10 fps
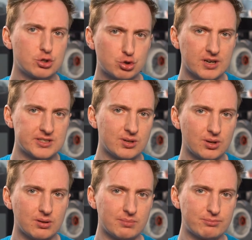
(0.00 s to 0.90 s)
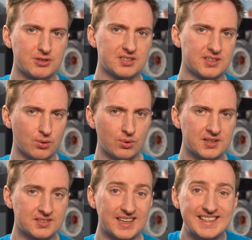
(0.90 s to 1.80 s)
trying to do a lot of processing at
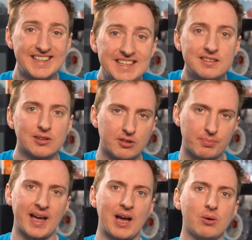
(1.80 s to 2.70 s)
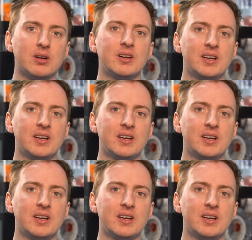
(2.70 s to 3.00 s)
once, it needs a lot of power.